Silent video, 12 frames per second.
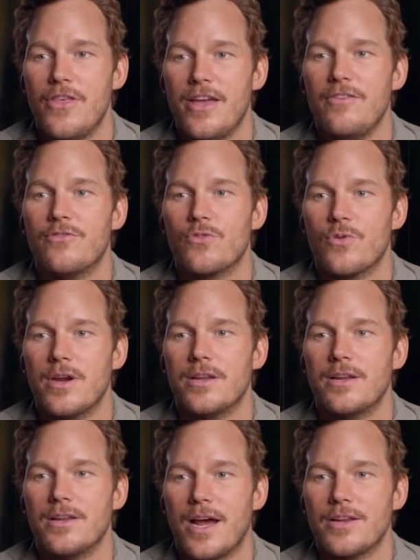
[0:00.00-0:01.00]
They've
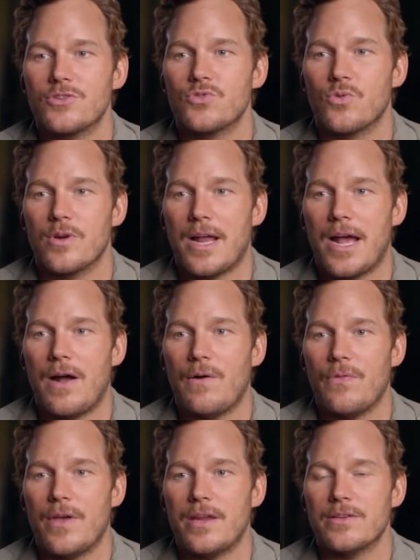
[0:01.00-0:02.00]
created a dinosaur
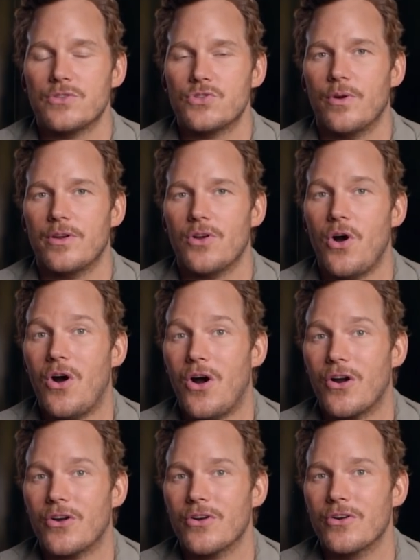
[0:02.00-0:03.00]
now that is going to
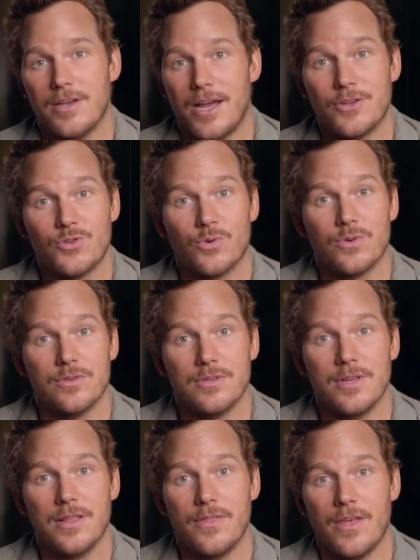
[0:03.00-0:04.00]
honor
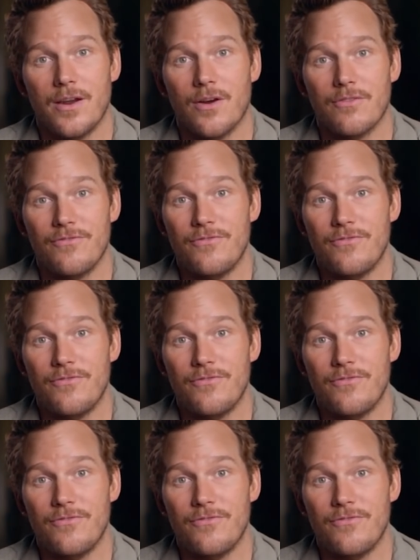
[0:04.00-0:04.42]
dinosaurs that are